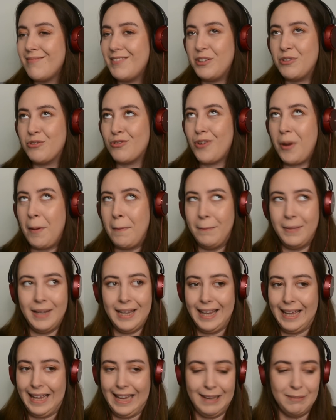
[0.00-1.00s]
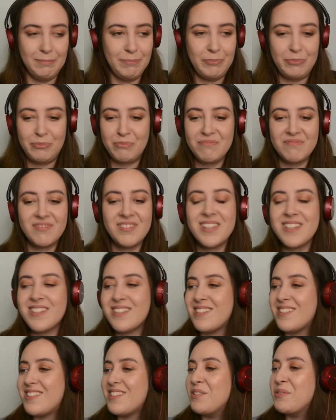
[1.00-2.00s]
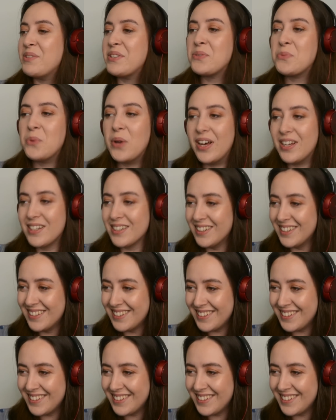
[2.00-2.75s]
grumbly. Let's just use this word.